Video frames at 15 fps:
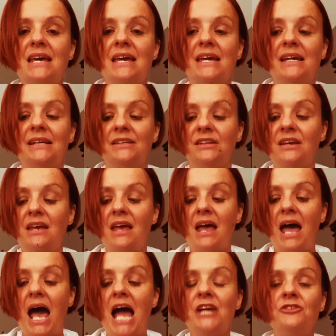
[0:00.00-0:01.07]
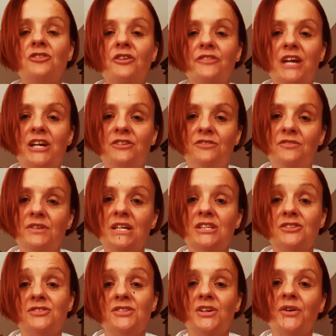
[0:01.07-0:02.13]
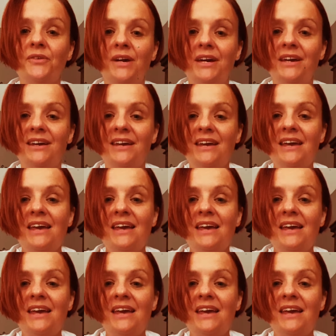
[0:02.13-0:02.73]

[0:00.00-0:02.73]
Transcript: And I know that you can do it.